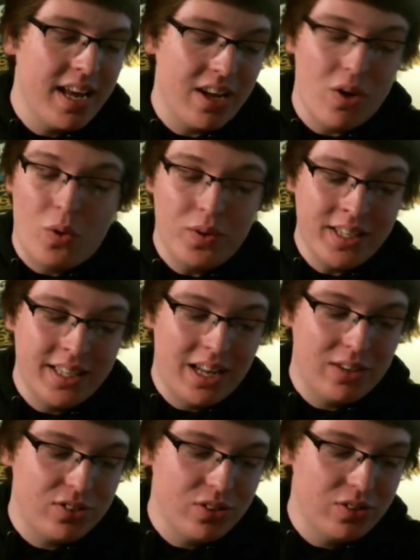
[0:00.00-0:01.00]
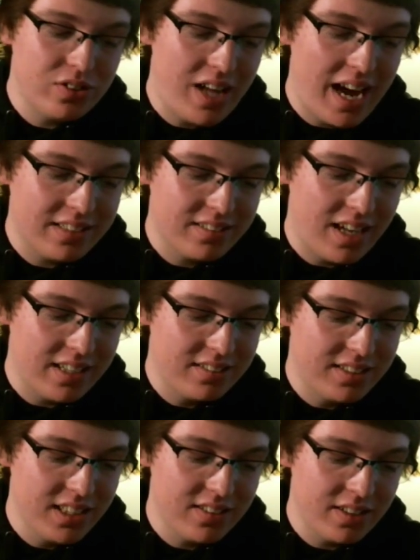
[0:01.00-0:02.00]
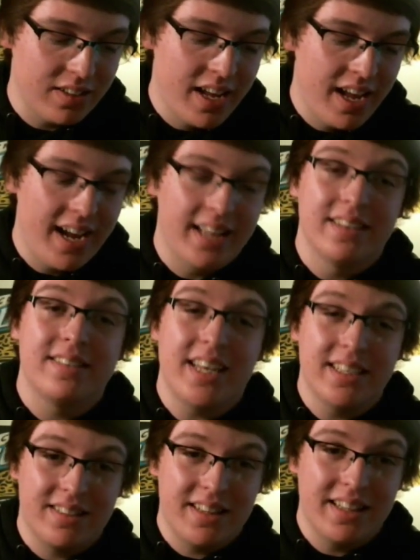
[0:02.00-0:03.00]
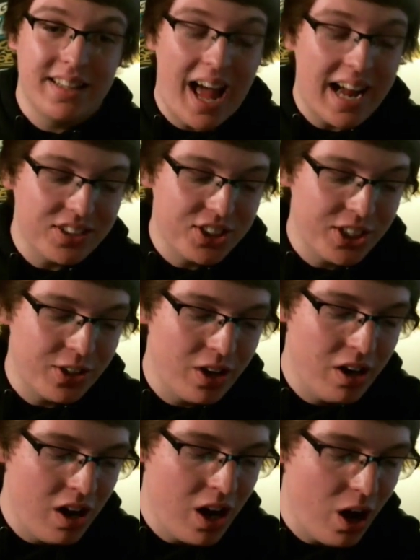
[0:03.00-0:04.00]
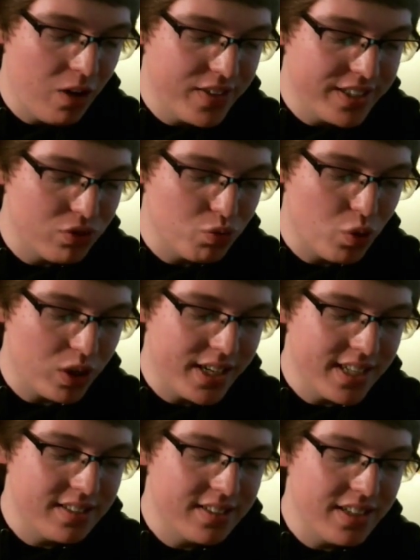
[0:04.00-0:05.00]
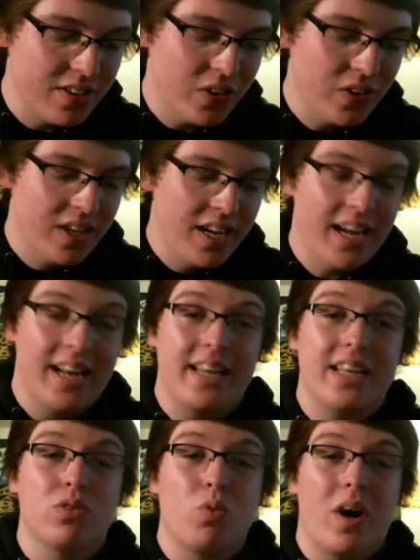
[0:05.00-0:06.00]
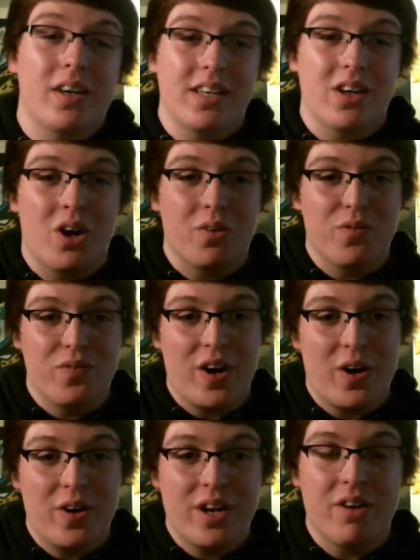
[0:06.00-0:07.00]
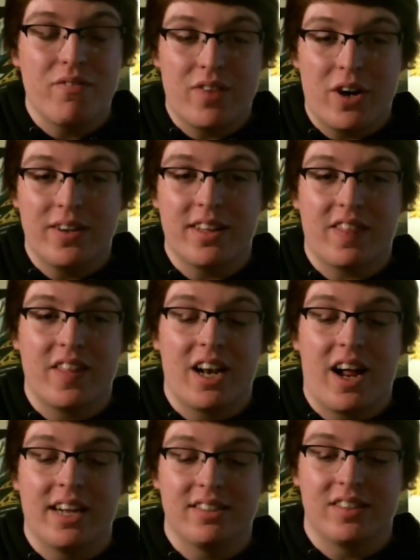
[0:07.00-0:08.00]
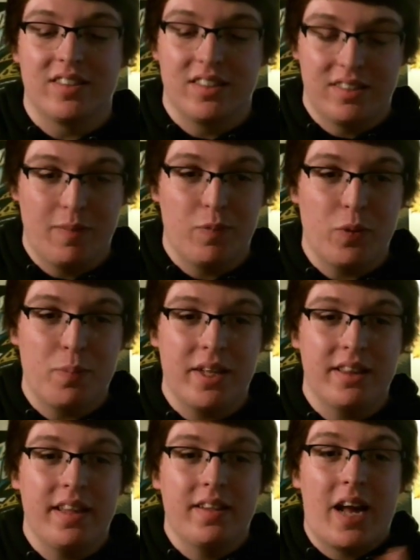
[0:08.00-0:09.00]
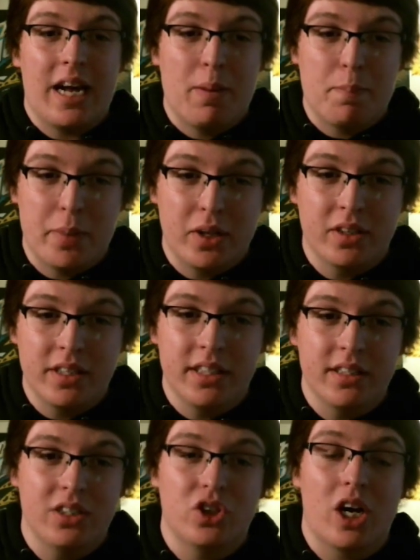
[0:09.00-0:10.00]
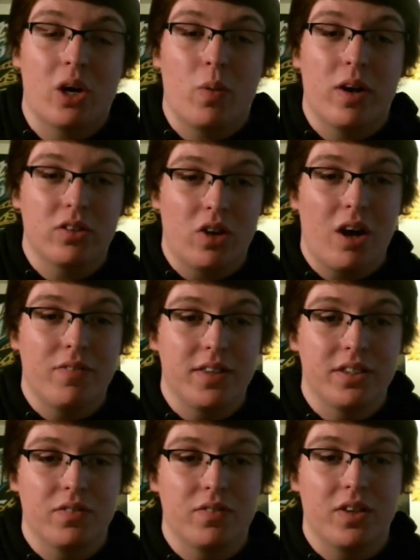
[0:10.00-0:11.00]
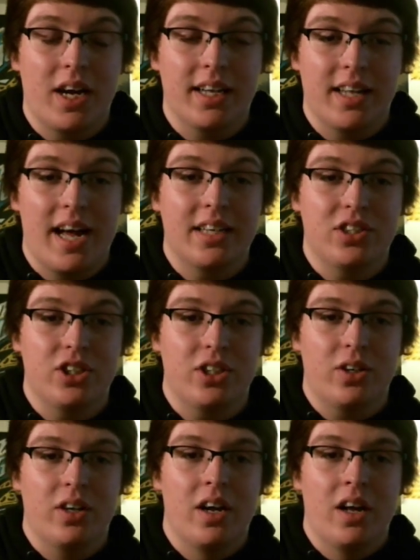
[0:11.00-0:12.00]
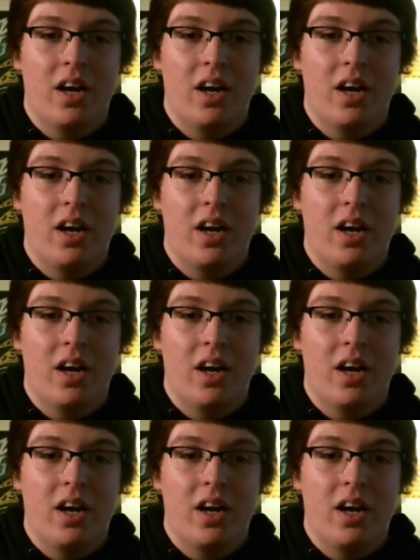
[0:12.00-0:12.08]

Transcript: He only allowed 2 sacks last season, and this is the last year of his rookie deal. And he is walking on very, very thin ice, because he seemed to be the liability in the Jaguars' offensive line last year.